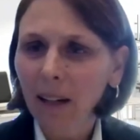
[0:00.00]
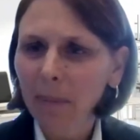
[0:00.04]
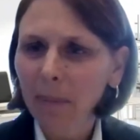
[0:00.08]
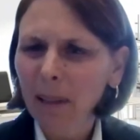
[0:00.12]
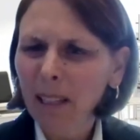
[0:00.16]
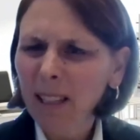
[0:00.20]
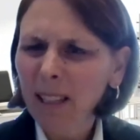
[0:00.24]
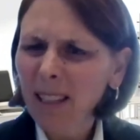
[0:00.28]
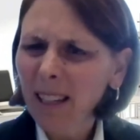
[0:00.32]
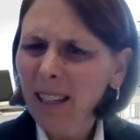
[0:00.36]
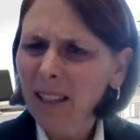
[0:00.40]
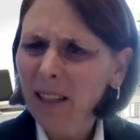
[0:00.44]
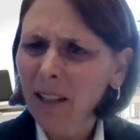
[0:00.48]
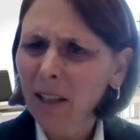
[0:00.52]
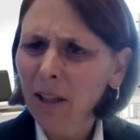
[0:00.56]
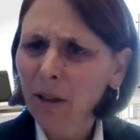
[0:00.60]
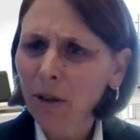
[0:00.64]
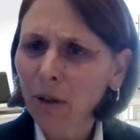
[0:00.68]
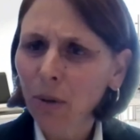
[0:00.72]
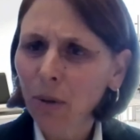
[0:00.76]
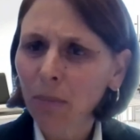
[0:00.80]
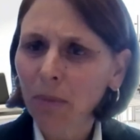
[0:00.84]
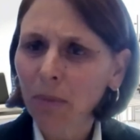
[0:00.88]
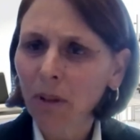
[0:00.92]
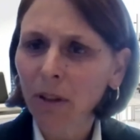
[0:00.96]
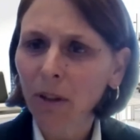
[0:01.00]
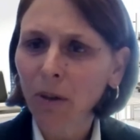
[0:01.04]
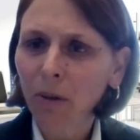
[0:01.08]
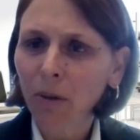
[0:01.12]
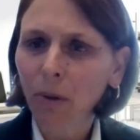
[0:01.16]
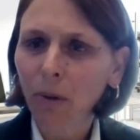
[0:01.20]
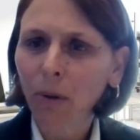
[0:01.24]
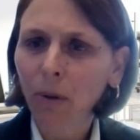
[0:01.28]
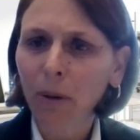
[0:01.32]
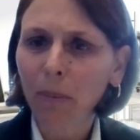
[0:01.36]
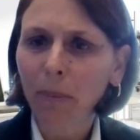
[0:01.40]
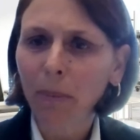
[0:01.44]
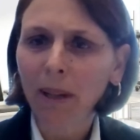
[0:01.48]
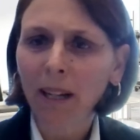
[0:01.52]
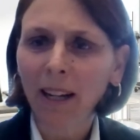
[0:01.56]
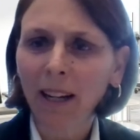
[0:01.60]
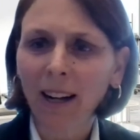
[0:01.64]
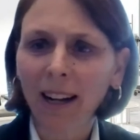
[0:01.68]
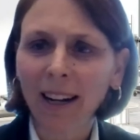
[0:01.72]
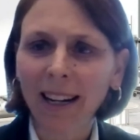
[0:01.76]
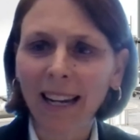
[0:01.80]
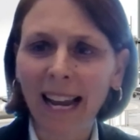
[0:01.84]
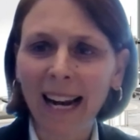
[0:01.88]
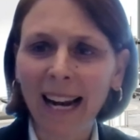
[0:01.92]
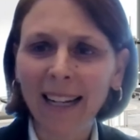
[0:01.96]
It says, assume the new equipment
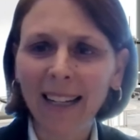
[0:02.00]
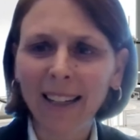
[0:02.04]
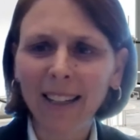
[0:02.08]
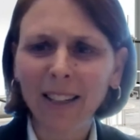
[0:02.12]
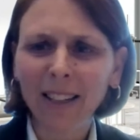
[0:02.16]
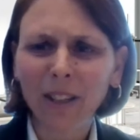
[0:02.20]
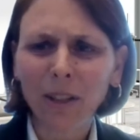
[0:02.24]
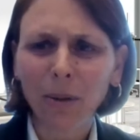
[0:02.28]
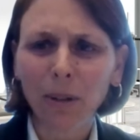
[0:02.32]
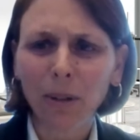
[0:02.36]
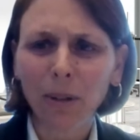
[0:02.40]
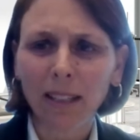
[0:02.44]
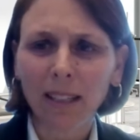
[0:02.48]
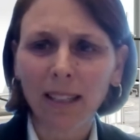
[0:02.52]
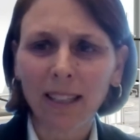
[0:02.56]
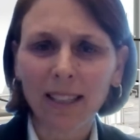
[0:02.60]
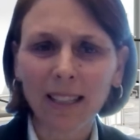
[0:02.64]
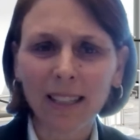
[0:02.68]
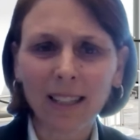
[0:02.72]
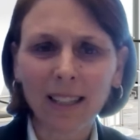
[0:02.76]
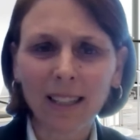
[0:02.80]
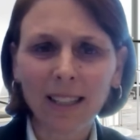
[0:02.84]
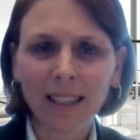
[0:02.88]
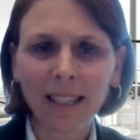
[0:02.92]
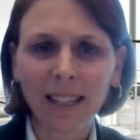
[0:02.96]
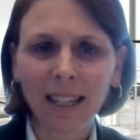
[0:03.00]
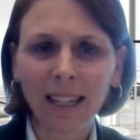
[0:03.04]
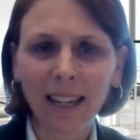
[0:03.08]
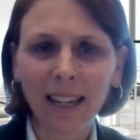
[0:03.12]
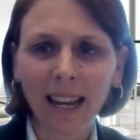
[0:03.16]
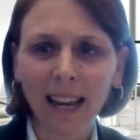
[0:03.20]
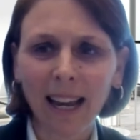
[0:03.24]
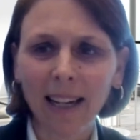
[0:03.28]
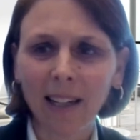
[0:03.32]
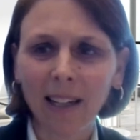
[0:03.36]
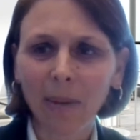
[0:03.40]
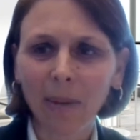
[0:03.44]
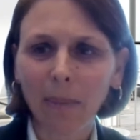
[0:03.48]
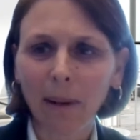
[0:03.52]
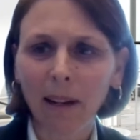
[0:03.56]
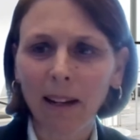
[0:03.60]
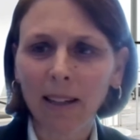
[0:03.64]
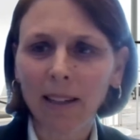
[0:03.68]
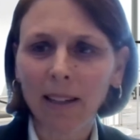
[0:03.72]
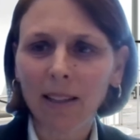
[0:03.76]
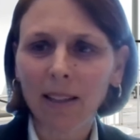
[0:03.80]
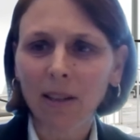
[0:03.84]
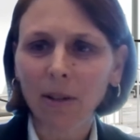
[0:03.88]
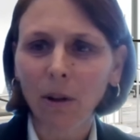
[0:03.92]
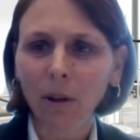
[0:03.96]
got added to an existing
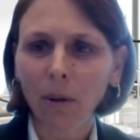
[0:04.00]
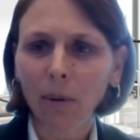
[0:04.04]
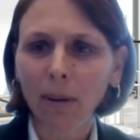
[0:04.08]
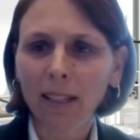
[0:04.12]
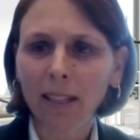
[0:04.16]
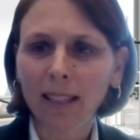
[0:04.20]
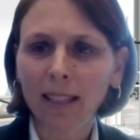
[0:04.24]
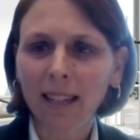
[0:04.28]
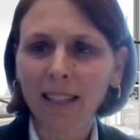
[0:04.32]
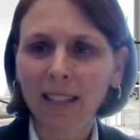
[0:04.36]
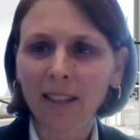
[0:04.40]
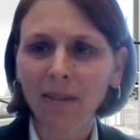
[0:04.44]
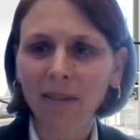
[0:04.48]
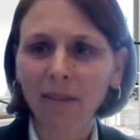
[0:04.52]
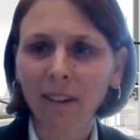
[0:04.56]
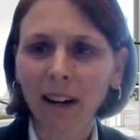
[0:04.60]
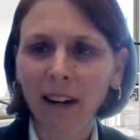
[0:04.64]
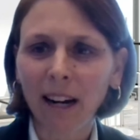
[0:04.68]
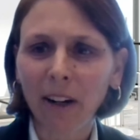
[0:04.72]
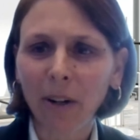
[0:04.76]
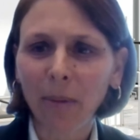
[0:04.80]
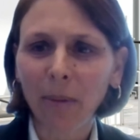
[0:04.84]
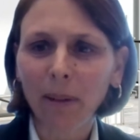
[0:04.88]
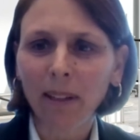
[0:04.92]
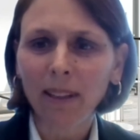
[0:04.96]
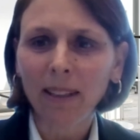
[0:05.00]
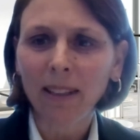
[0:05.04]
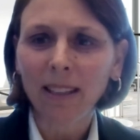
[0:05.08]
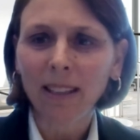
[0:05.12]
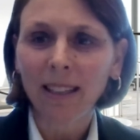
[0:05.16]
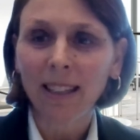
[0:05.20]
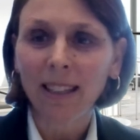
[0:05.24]
NMS OSS environment.